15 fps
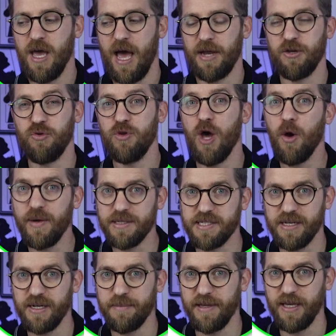and you know it's
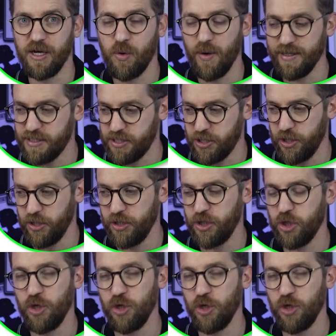going to be a question,